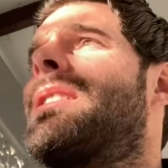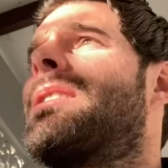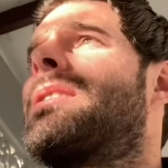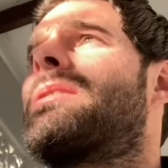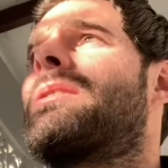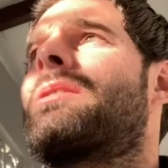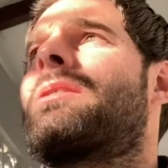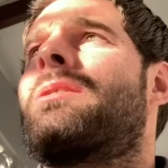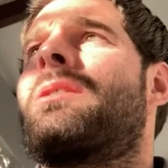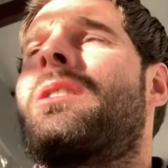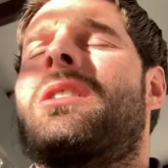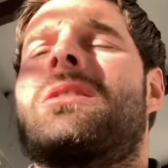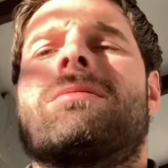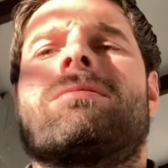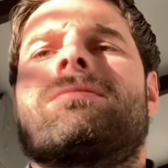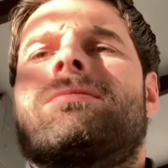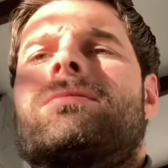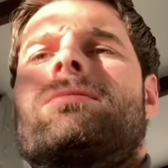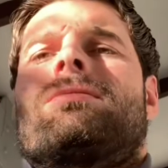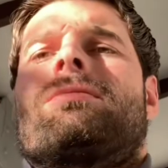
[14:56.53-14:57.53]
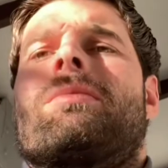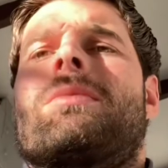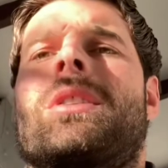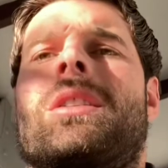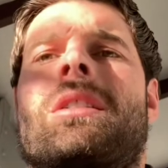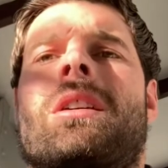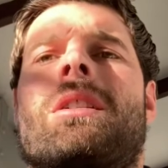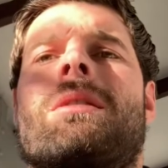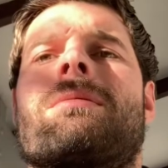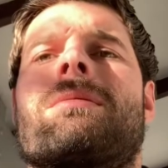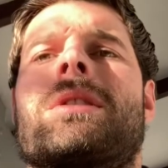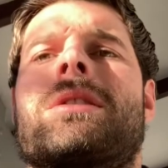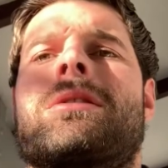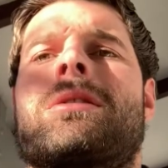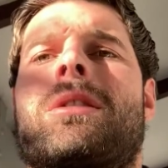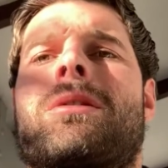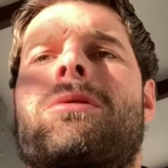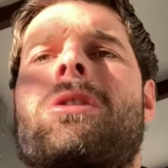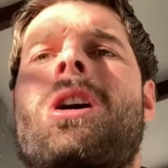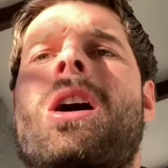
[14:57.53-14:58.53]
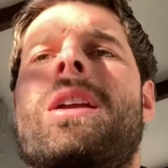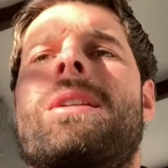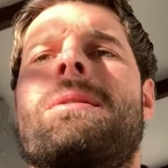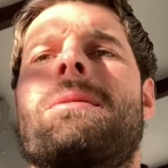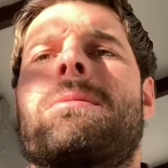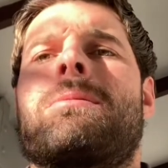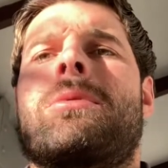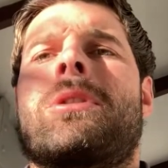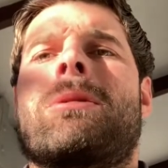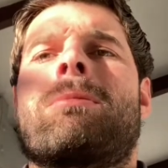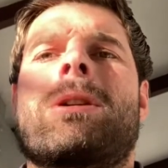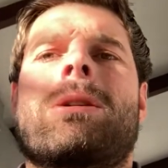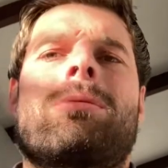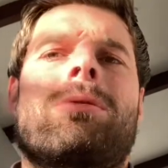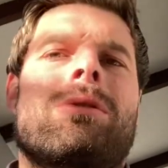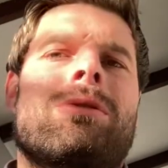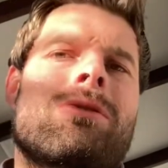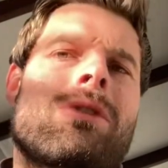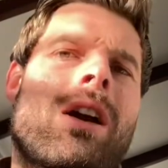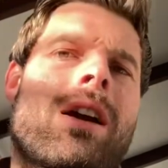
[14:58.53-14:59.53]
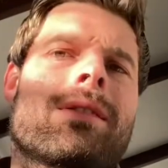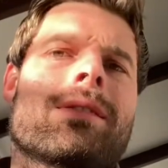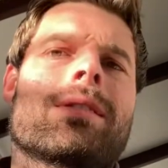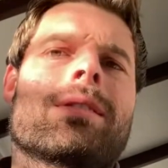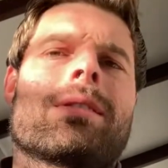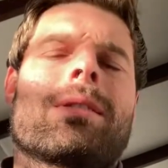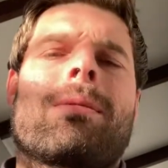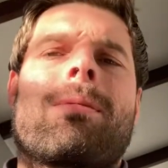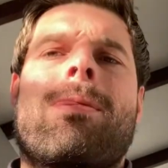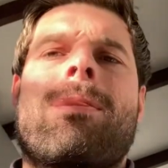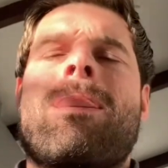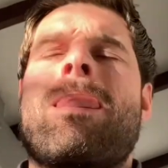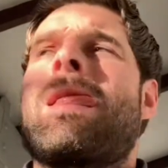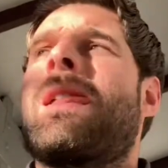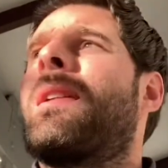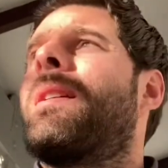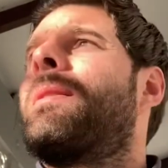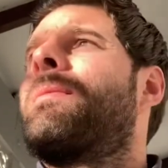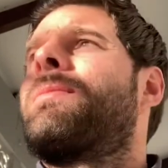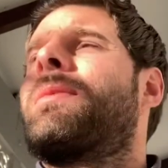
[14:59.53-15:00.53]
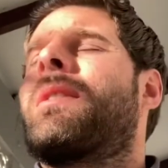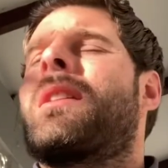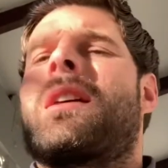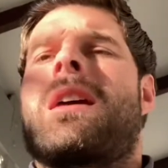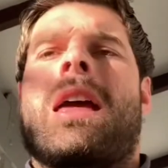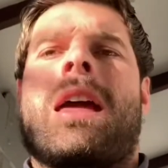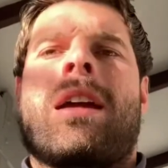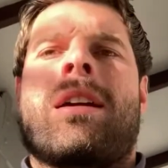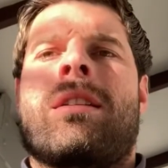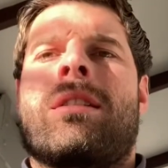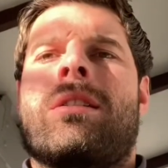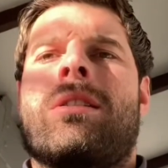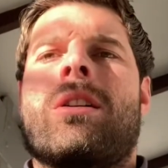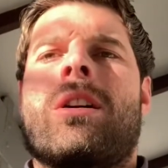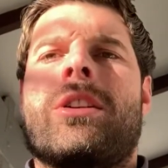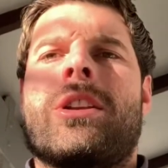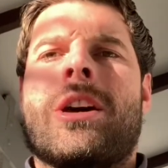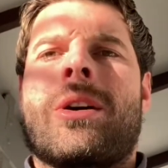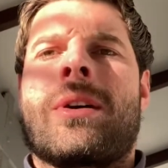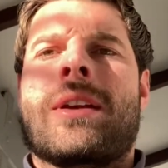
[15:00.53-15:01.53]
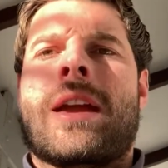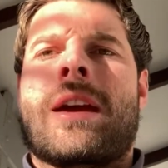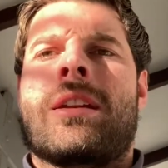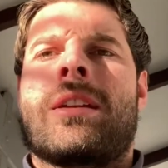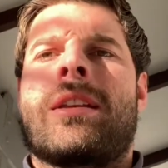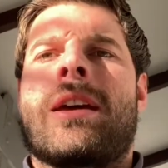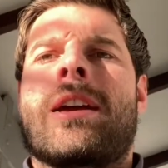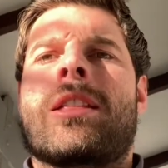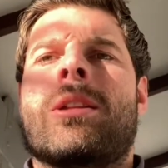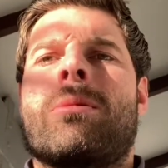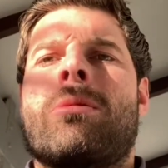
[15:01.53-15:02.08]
It's not You know, it's not right putting people in drugs and not knowing how to take them